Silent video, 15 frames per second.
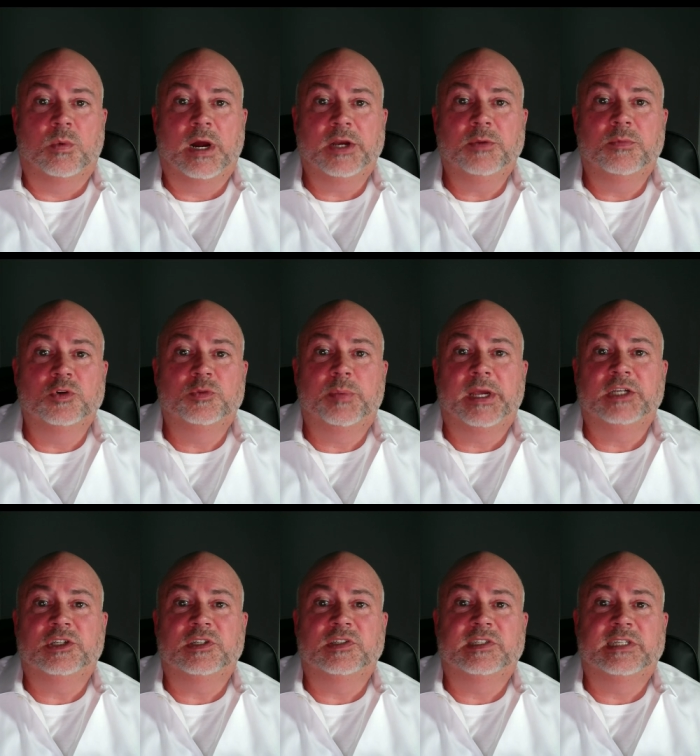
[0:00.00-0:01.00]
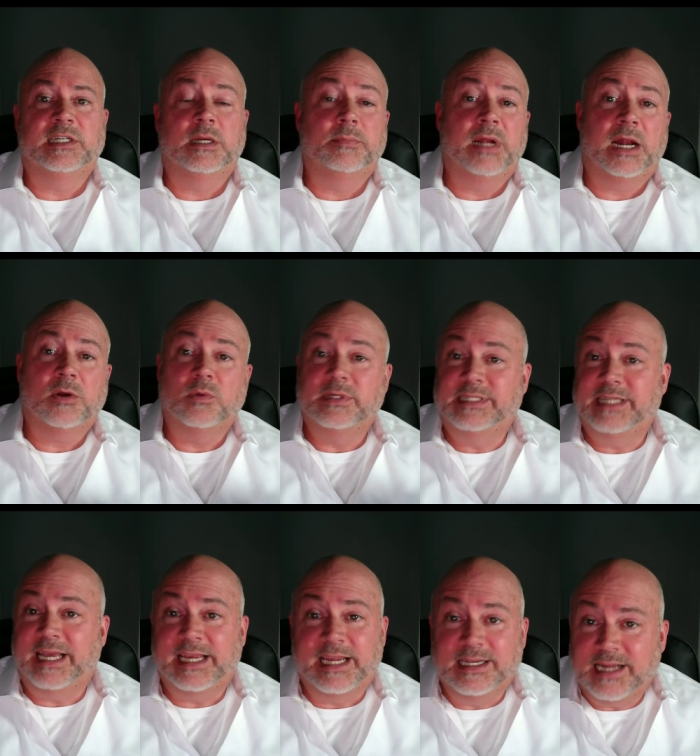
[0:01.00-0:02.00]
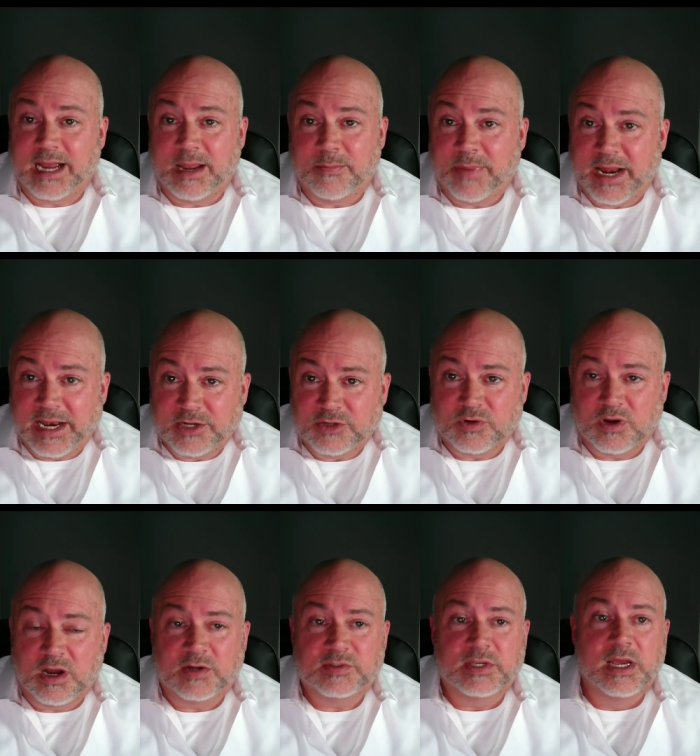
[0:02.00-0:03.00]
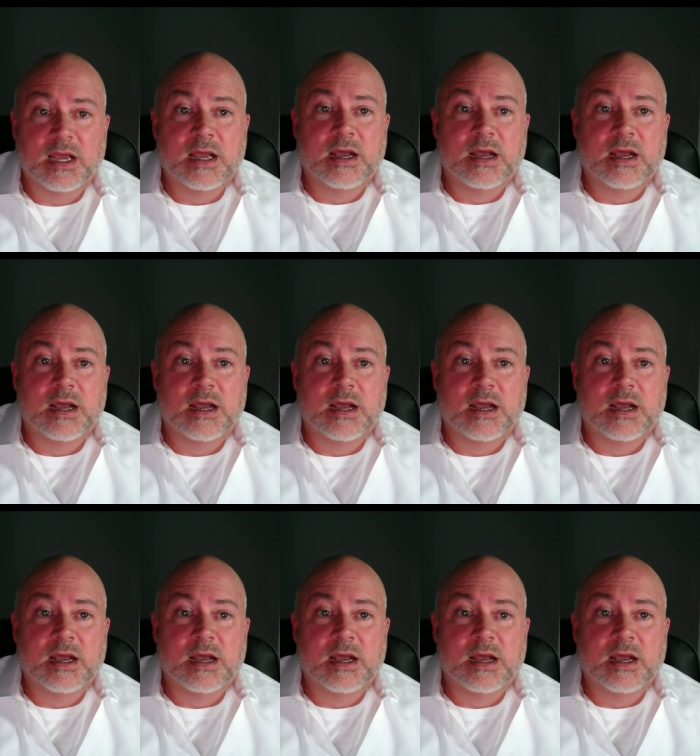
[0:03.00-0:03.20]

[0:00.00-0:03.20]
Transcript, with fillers: Why do most patients end up not only taking diabetic drugs,